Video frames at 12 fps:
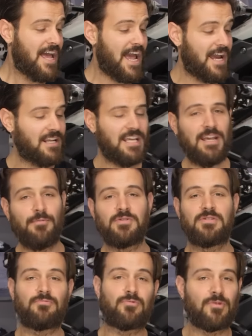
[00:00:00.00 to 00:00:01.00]
and he
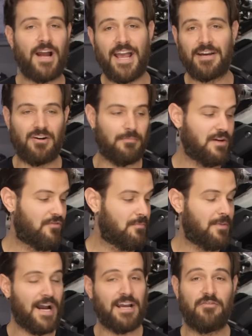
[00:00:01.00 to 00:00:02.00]
was ragging on me for
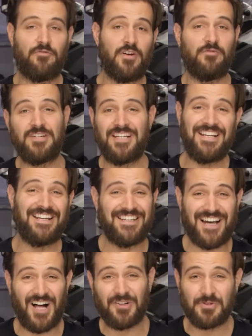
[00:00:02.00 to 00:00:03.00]
buying fifteen
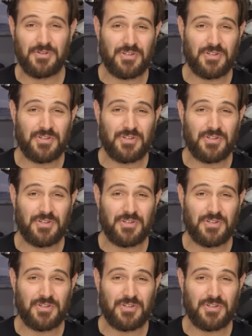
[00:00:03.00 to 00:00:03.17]
dollar